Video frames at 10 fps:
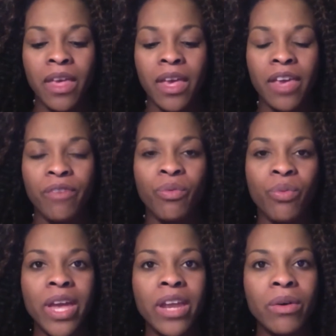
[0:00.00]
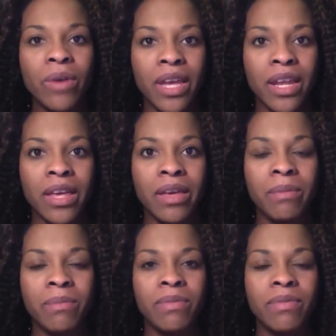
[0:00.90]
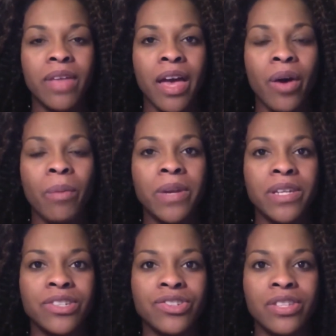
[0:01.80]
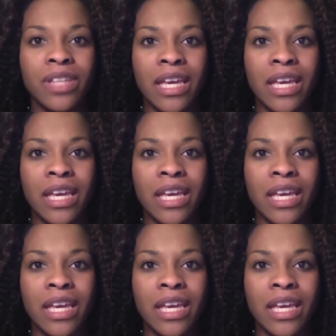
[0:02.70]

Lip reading: if we don't get him the help and attention